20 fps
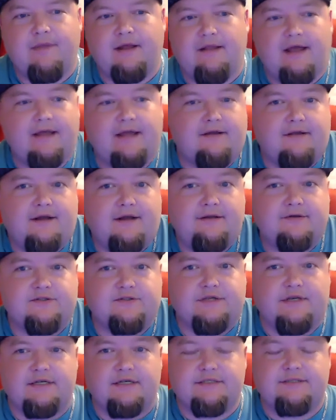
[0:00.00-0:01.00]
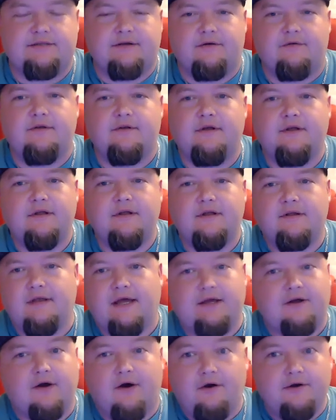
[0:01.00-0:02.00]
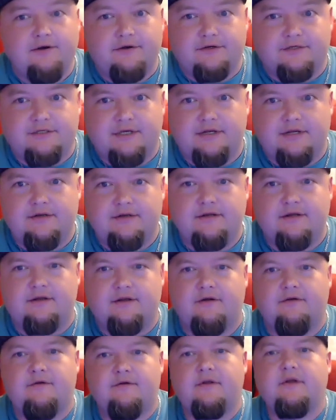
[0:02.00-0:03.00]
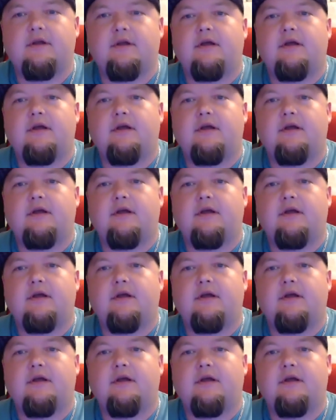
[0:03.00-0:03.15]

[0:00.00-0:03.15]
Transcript: I, I like a lot of your shit. I just don't like all your shit. You know."